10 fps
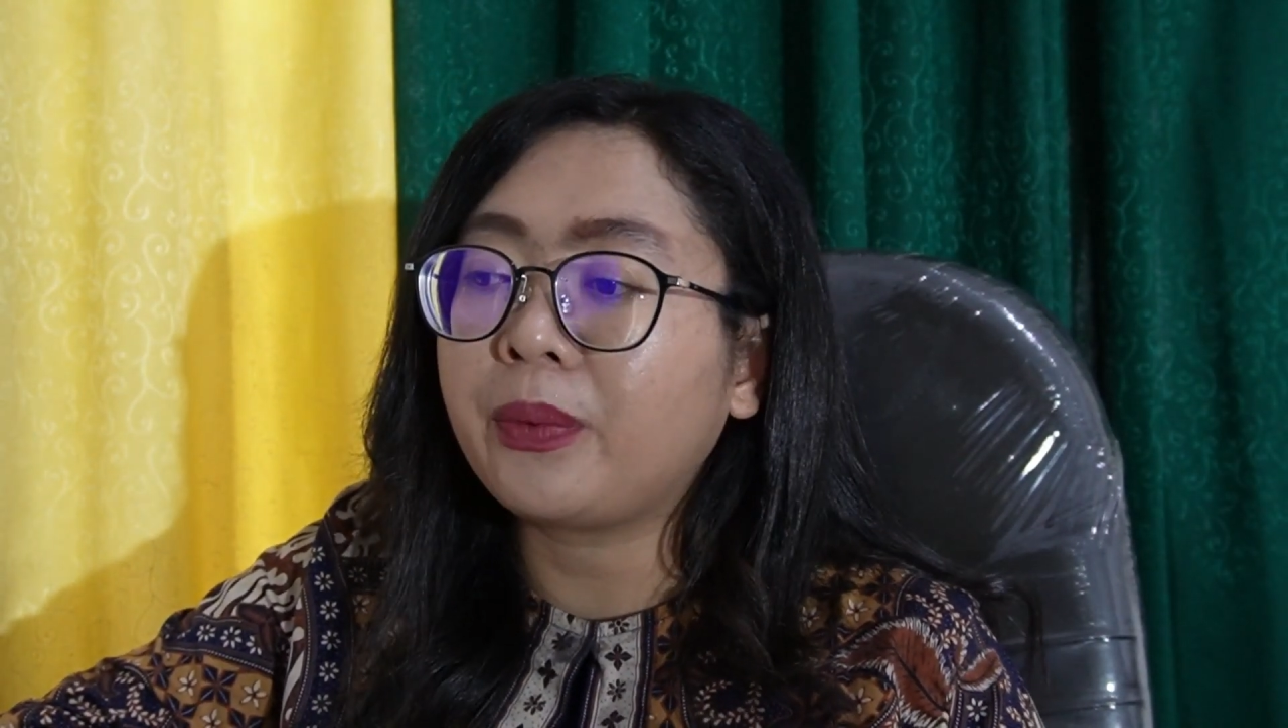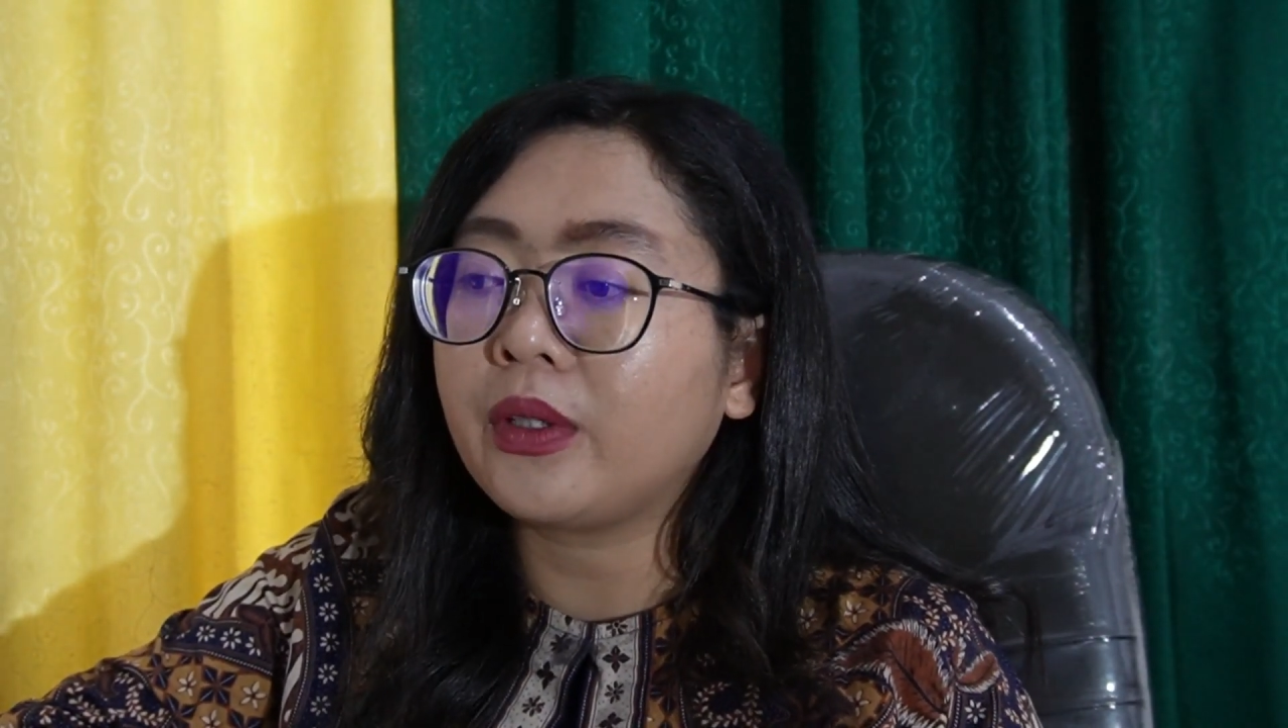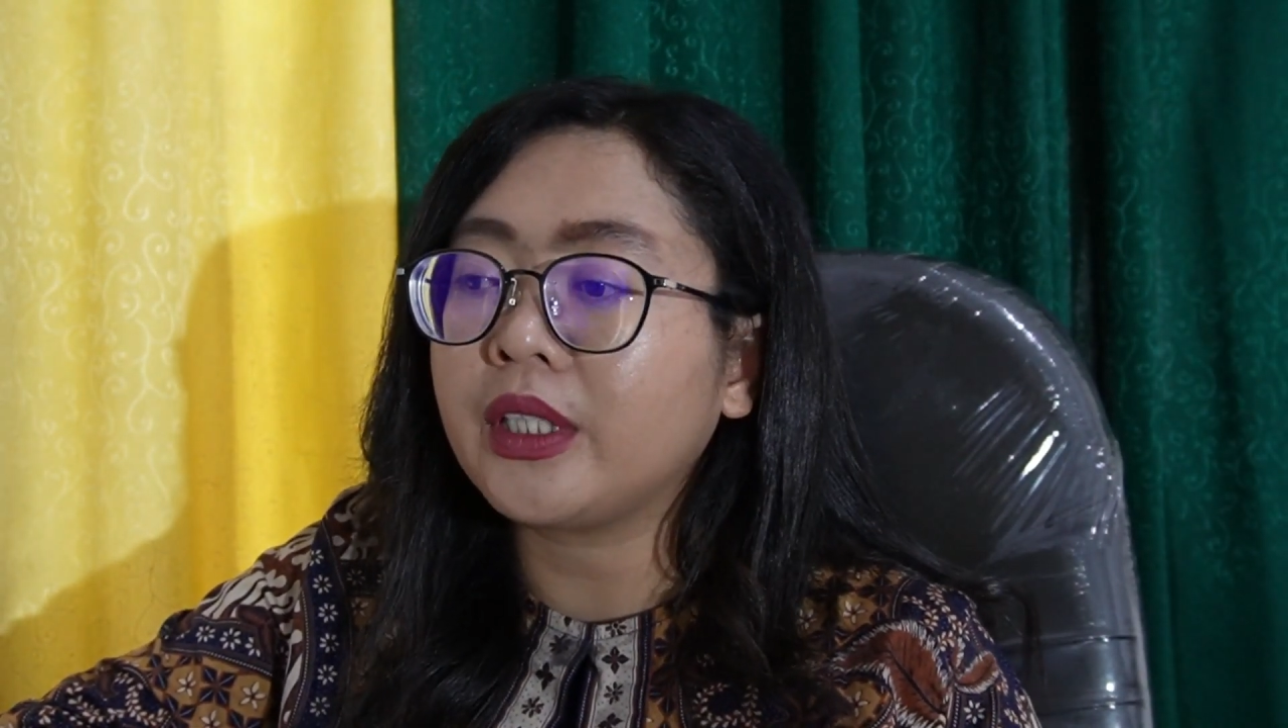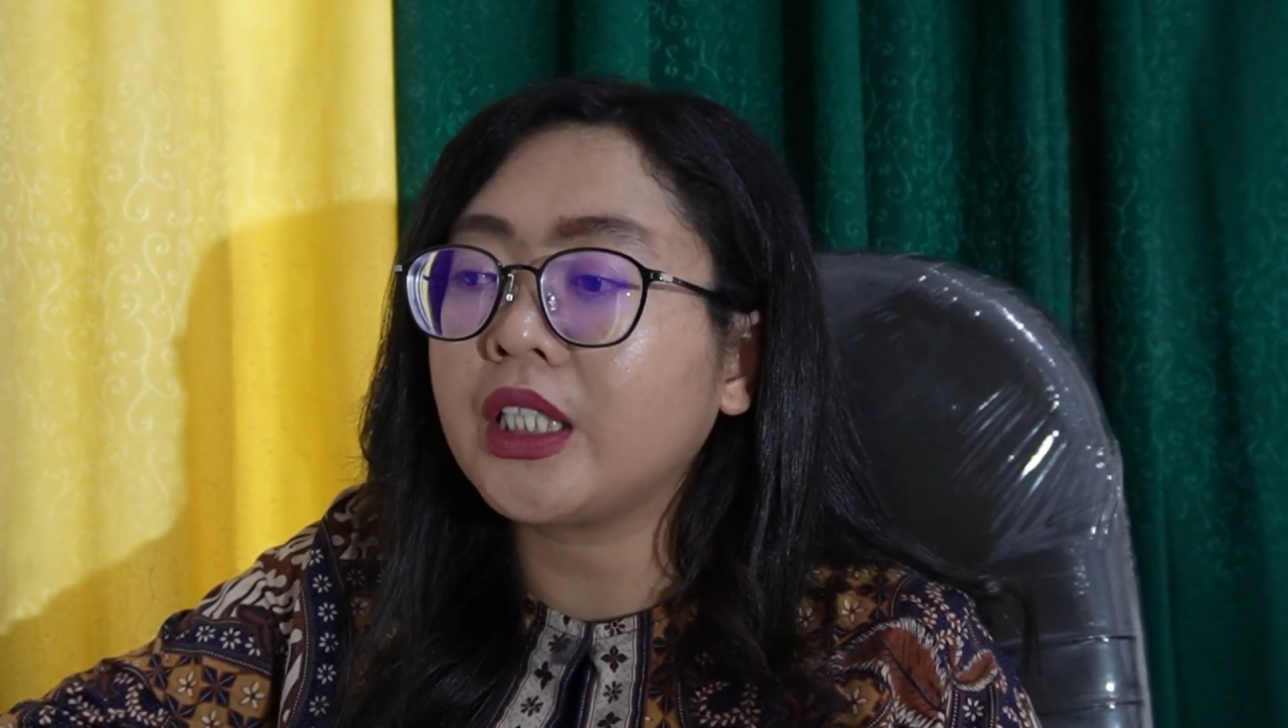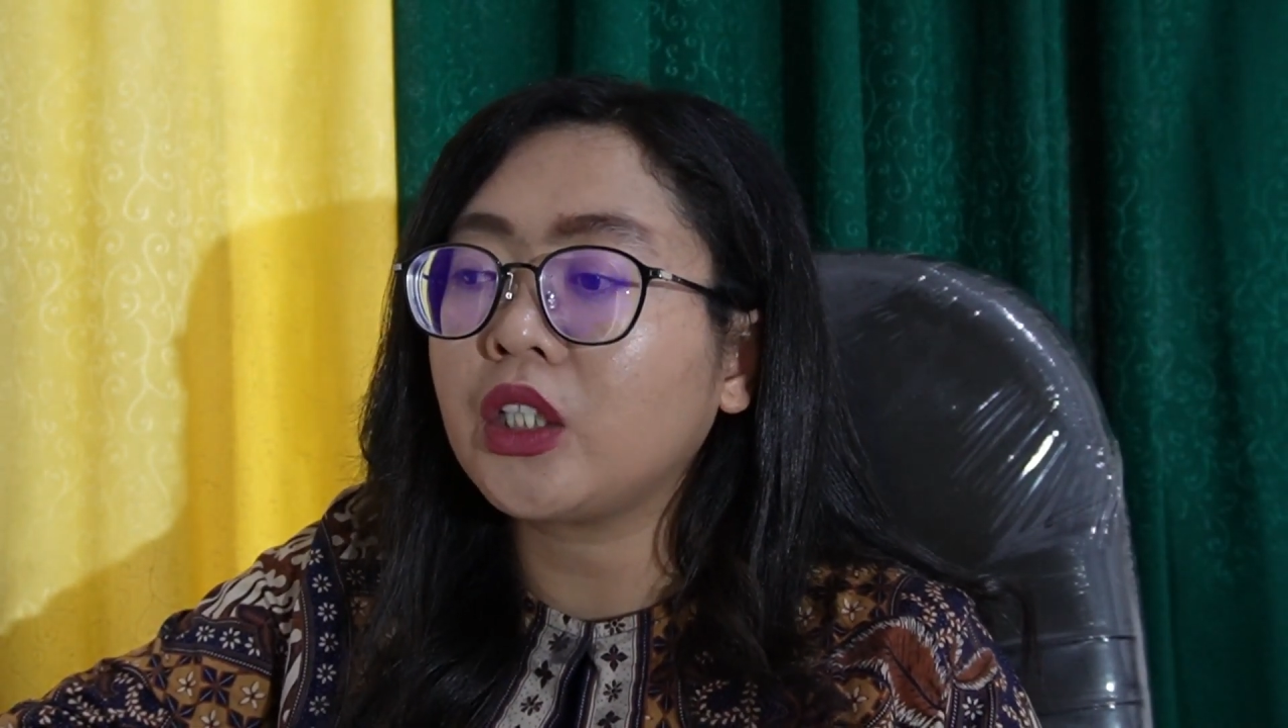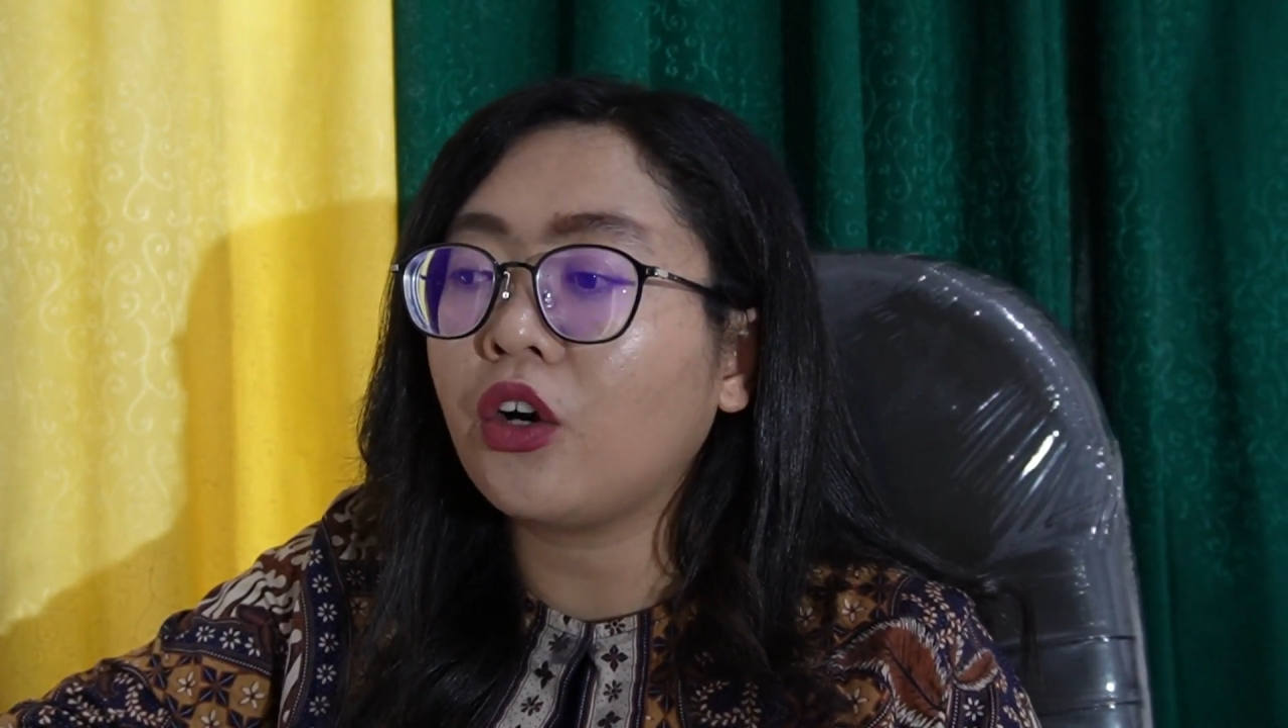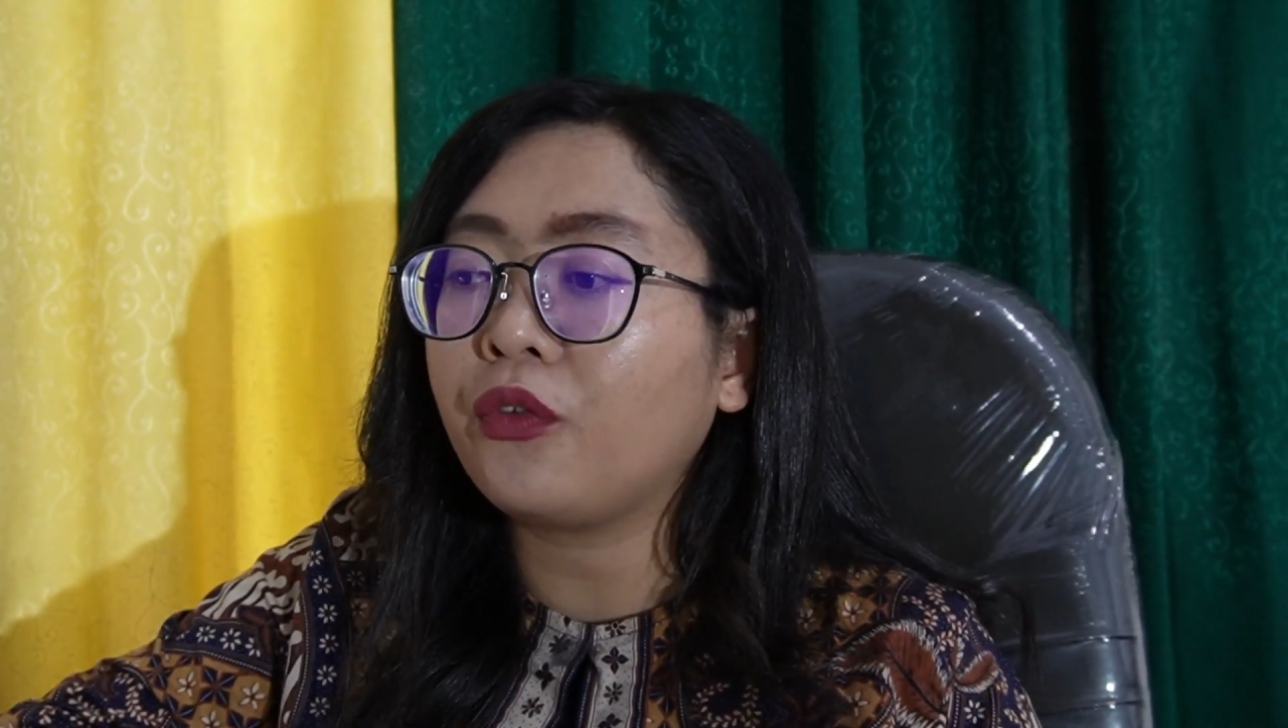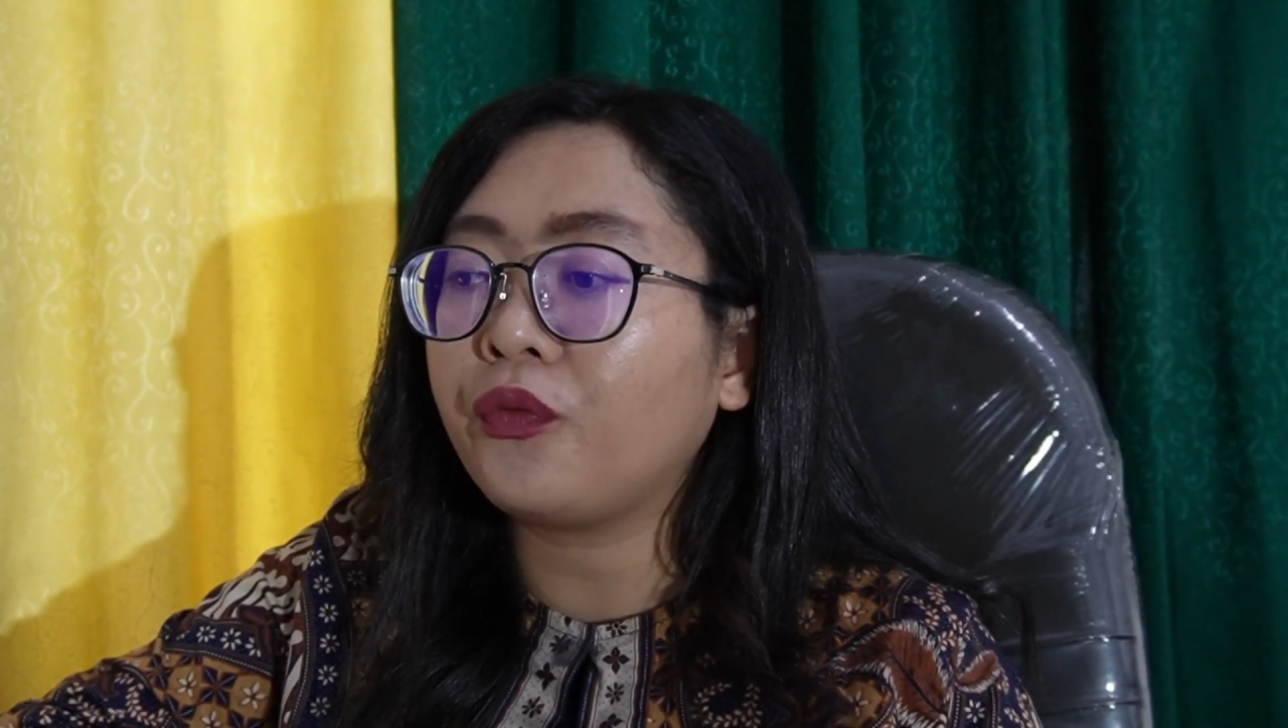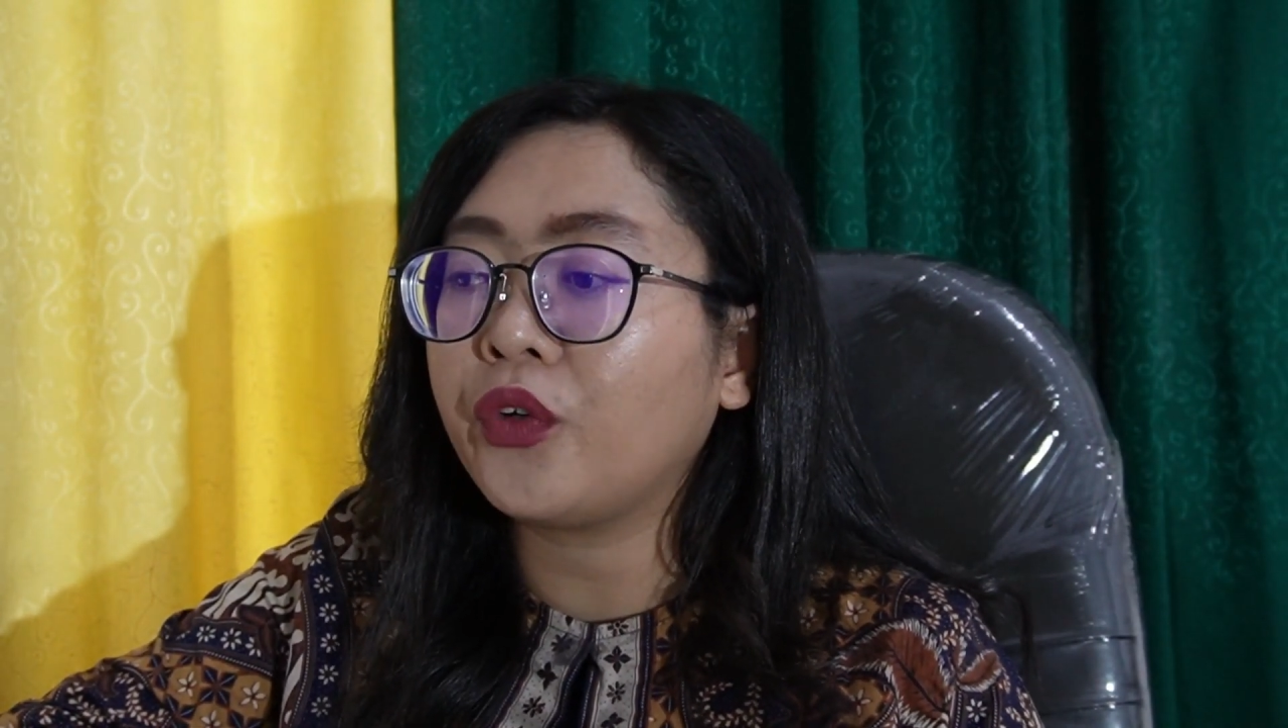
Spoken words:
process of